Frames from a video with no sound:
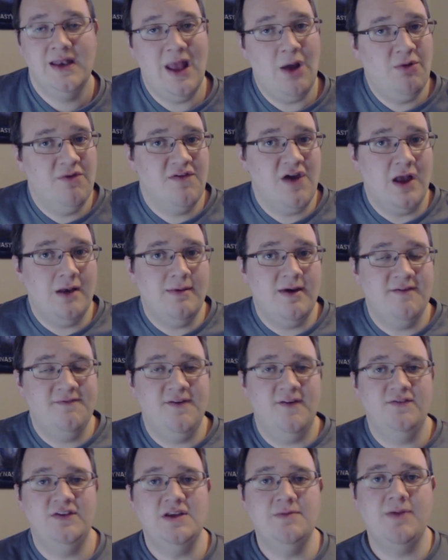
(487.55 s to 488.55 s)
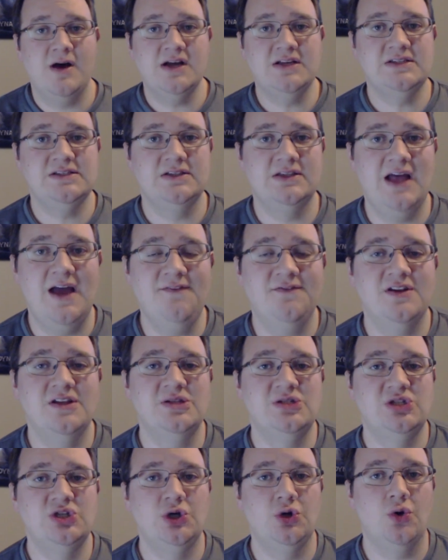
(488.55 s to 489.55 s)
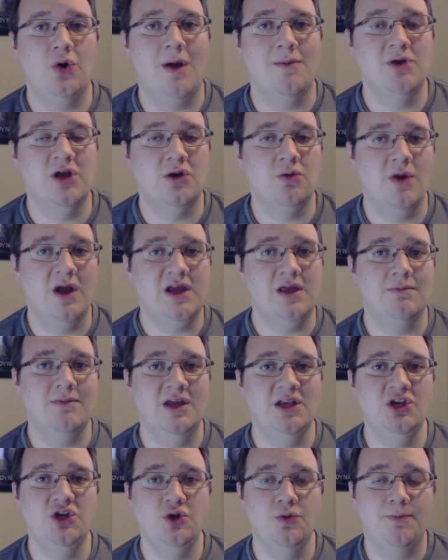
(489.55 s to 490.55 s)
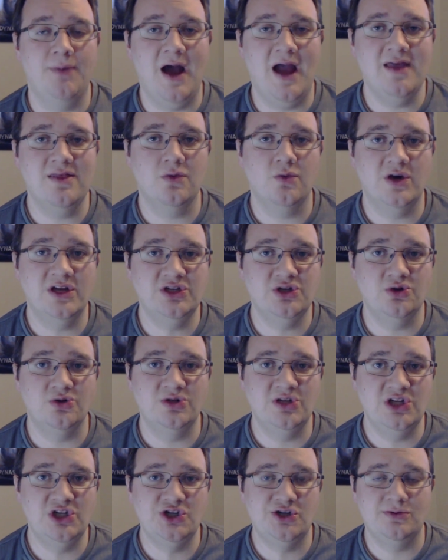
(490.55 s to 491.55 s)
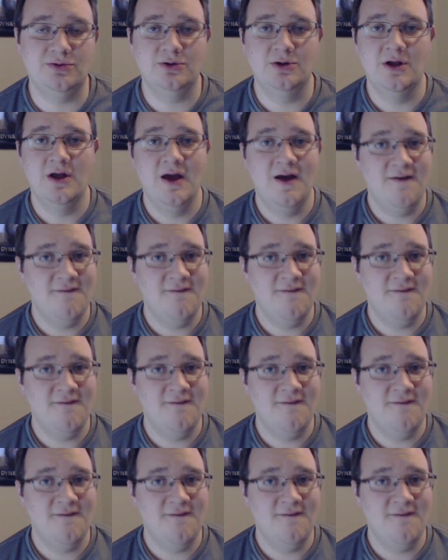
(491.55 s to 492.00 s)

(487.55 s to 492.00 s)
Now we've got about 50 bucks left, and so I'm going to recommend you buy the Western Digital